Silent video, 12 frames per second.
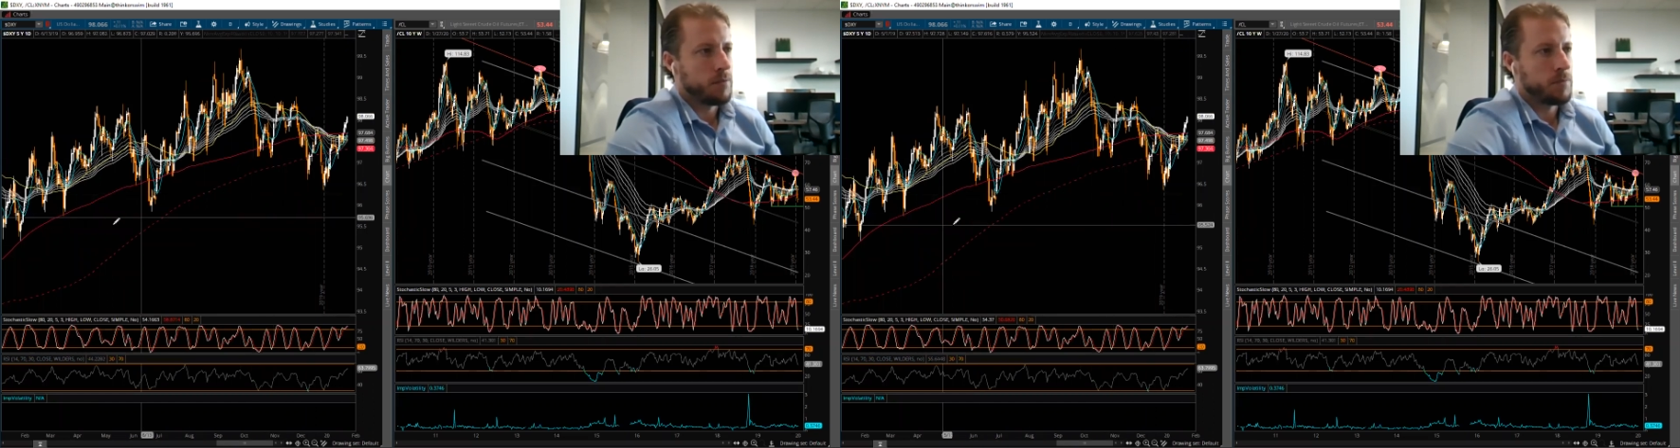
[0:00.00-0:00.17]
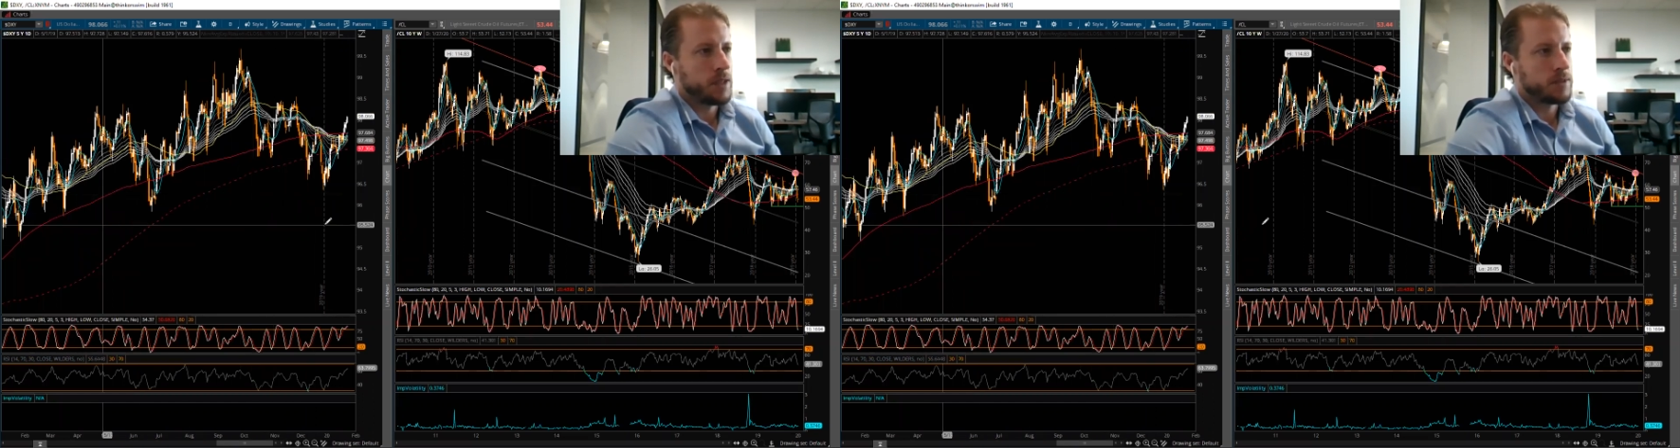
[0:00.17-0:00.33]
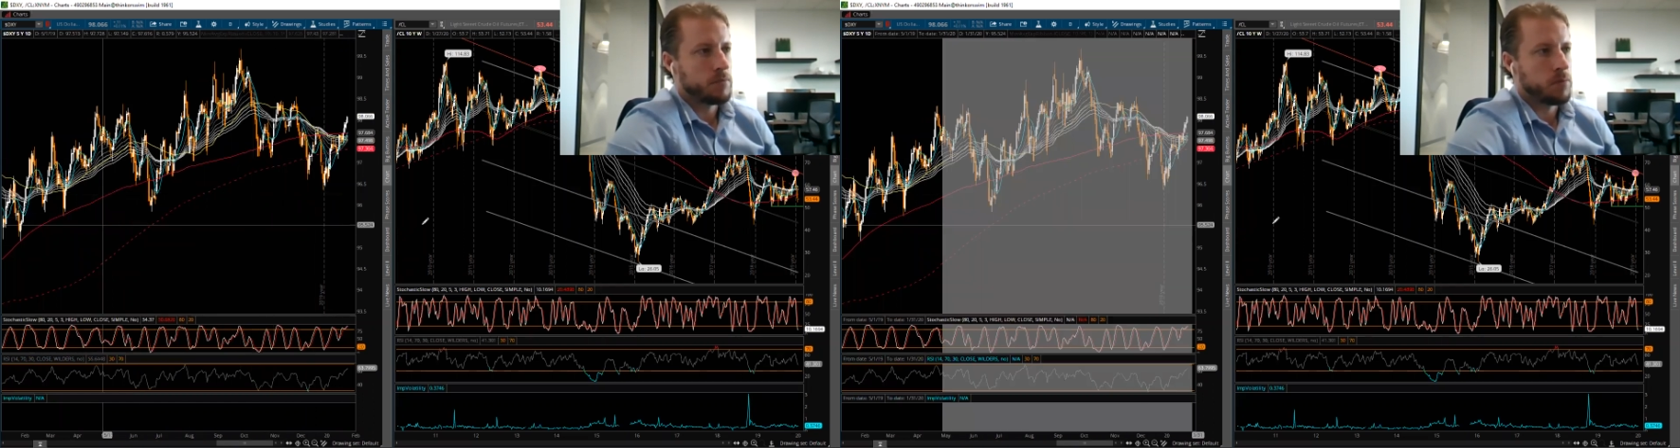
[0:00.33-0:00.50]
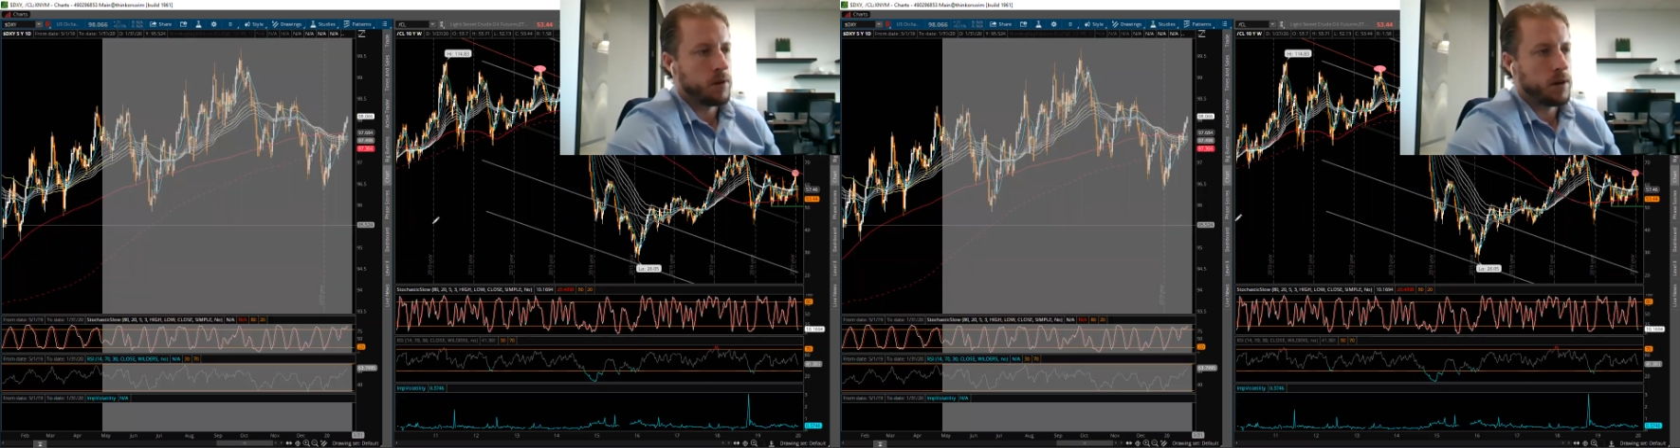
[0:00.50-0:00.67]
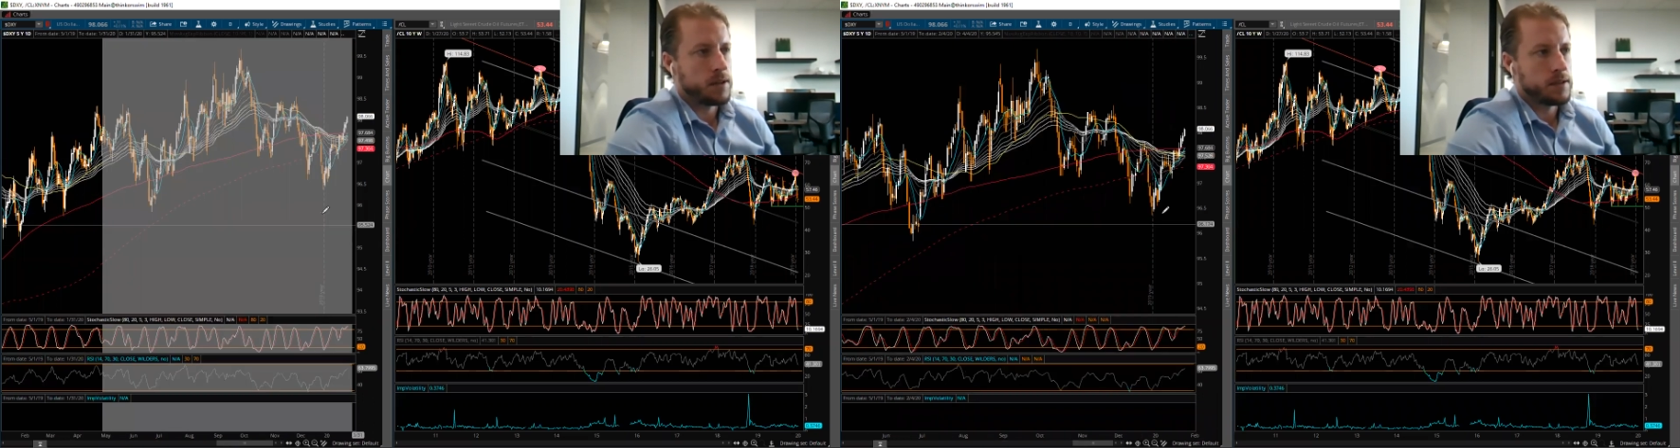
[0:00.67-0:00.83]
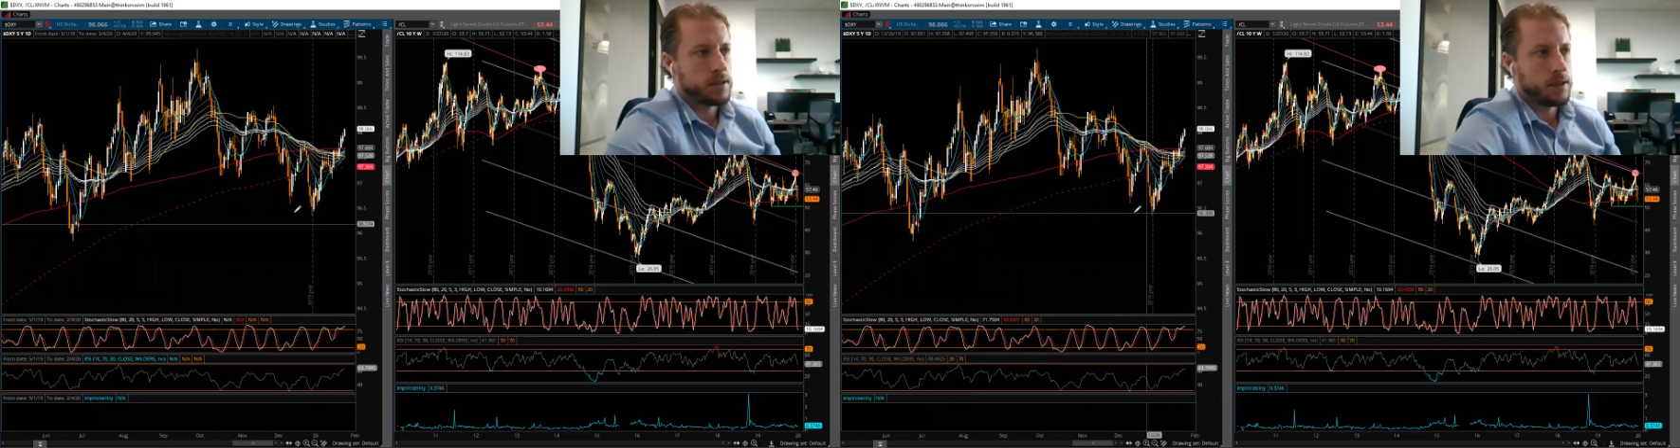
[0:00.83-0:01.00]
I'm not
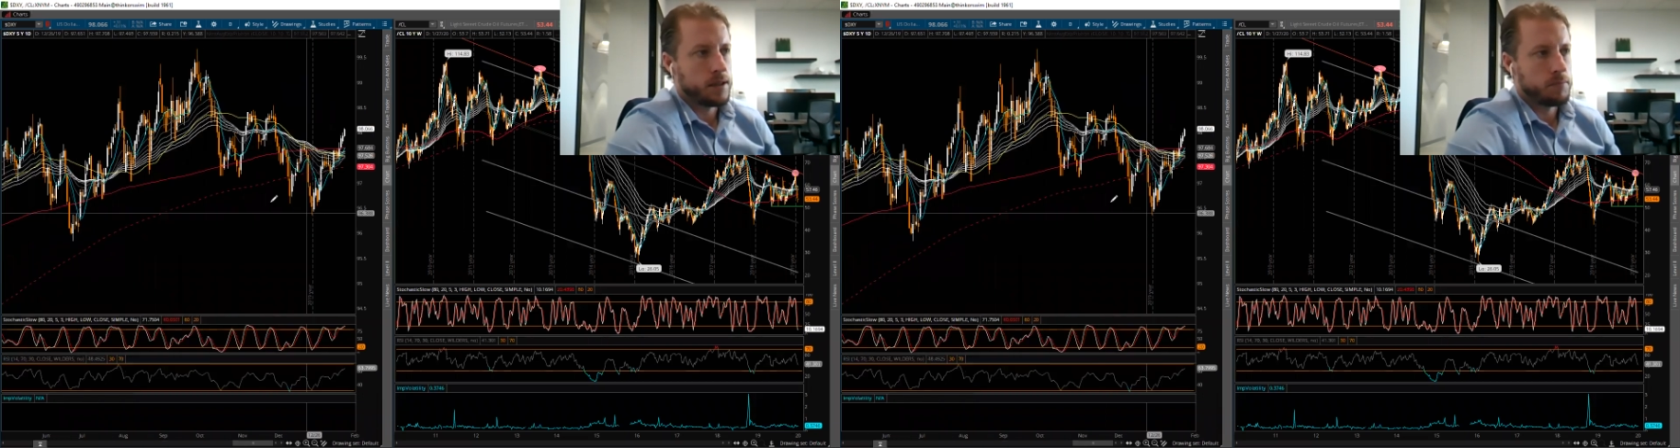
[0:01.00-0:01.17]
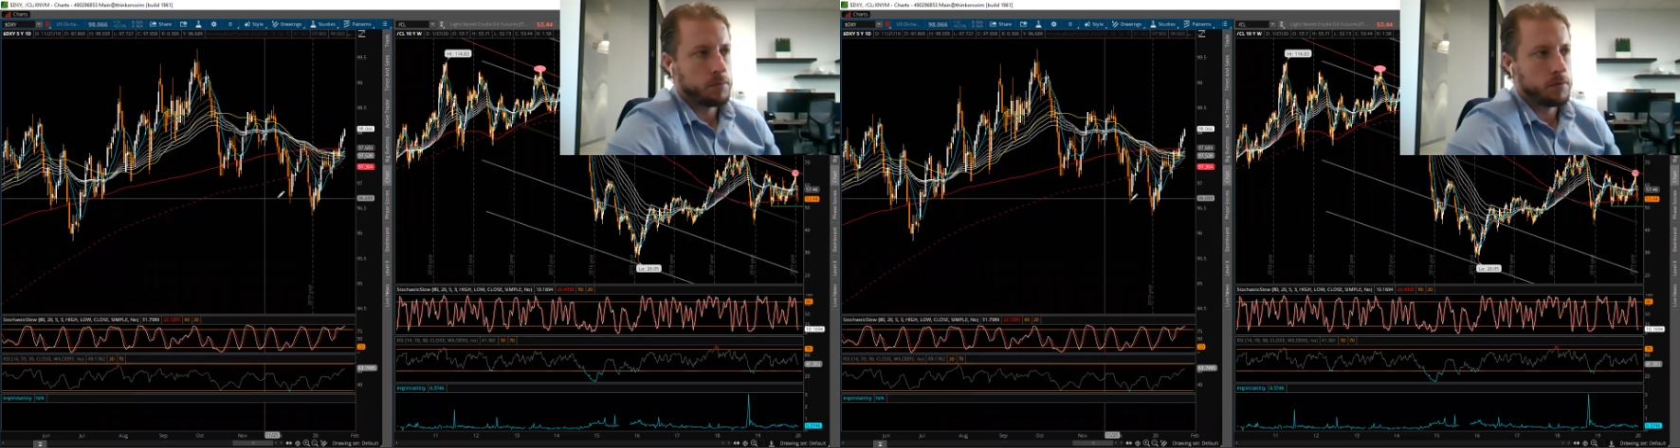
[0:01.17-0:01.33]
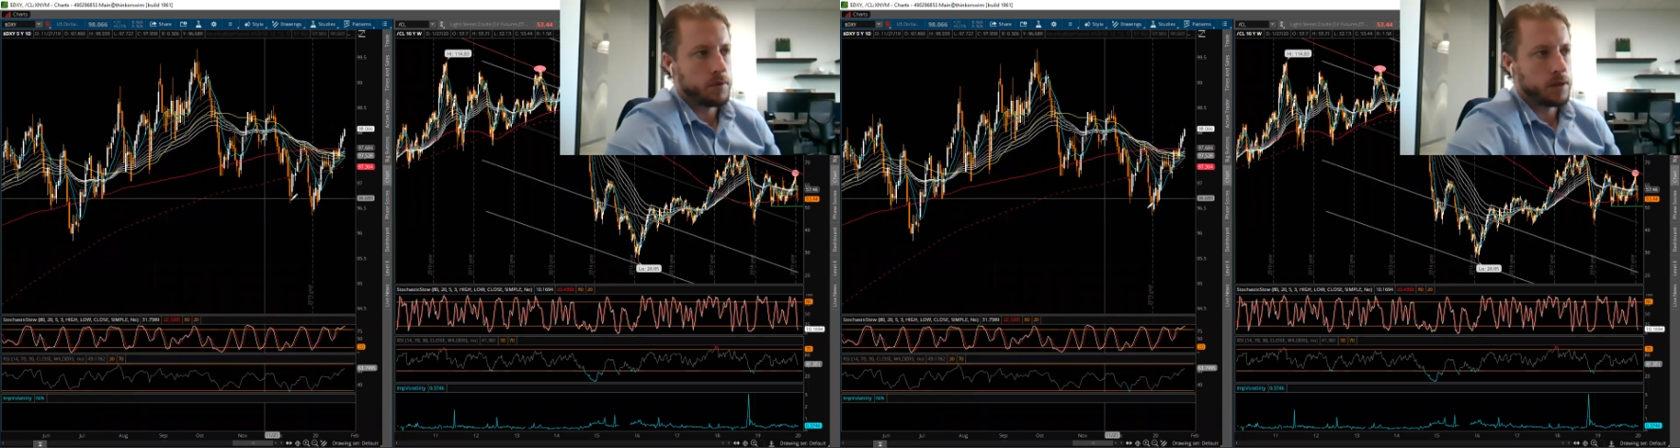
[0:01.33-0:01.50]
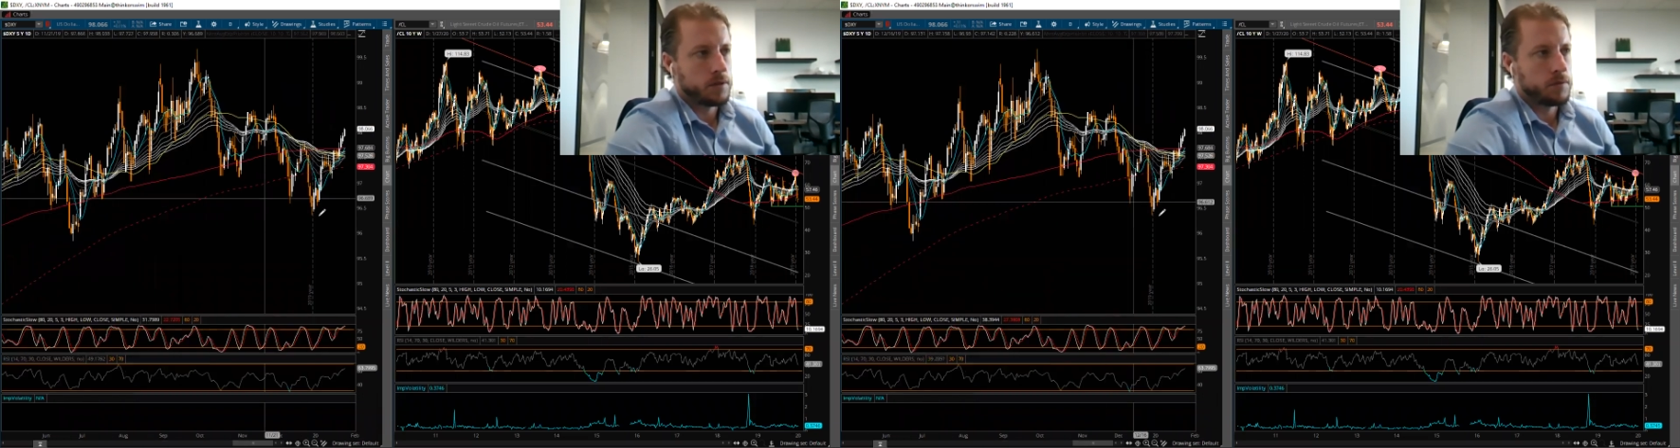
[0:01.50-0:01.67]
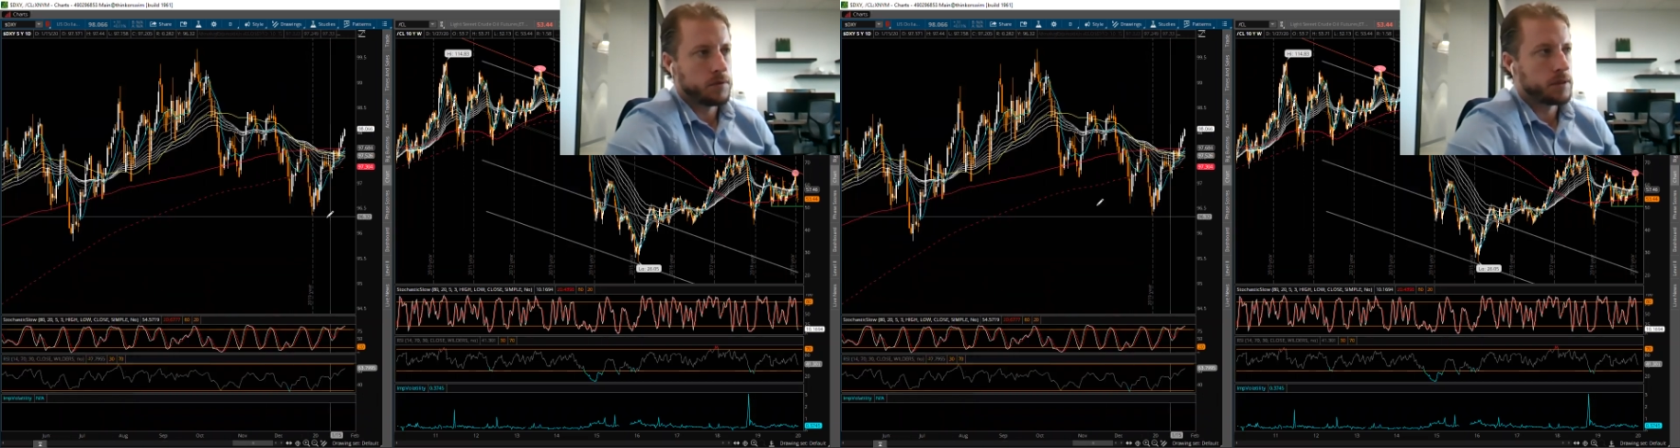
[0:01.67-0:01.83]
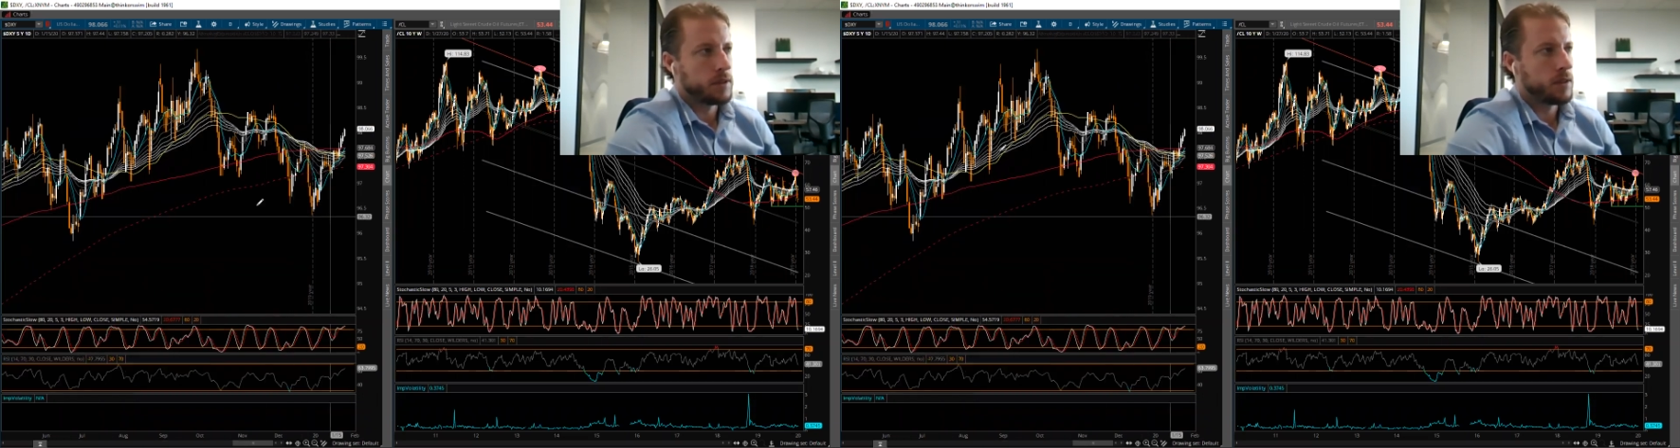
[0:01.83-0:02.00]
surprised a lot of people got
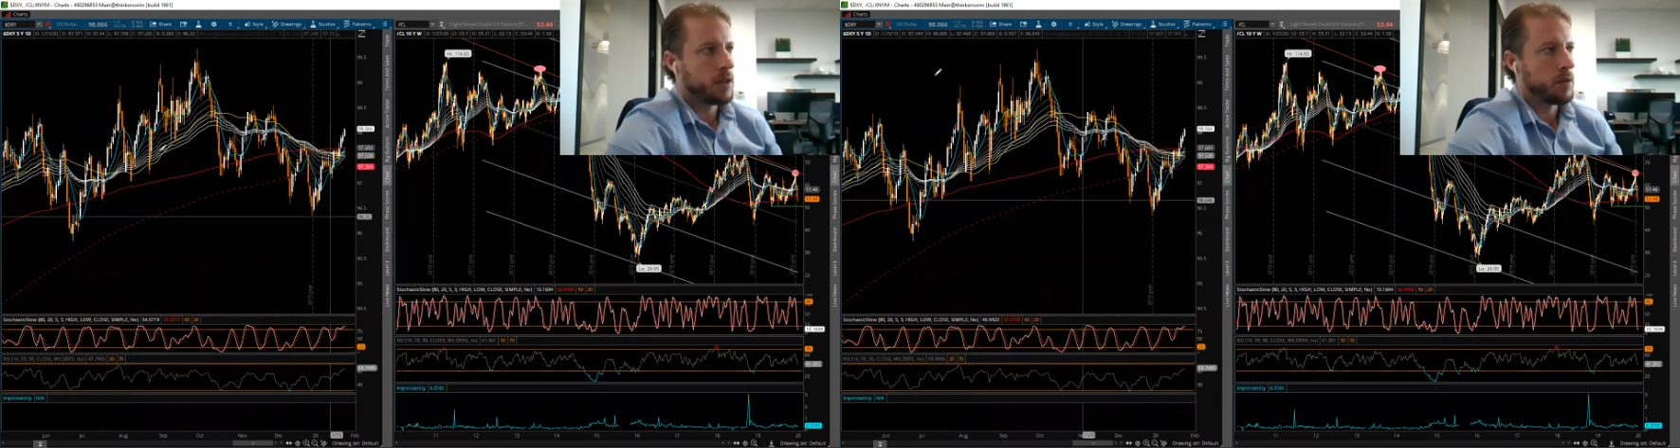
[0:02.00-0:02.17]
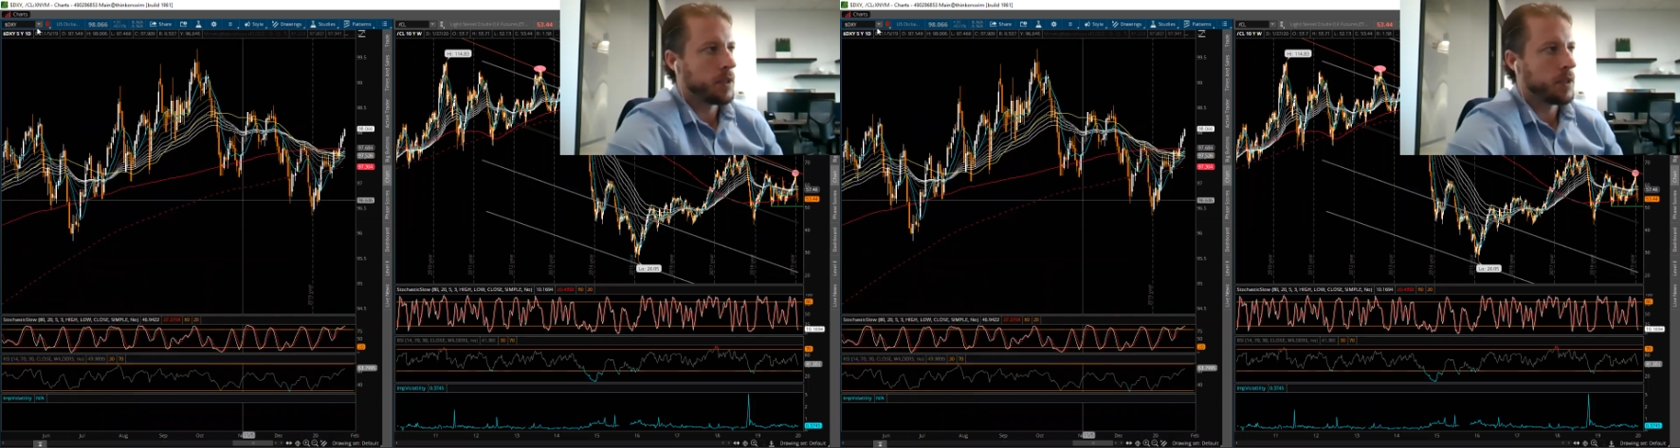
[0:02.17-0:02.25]
twisted up.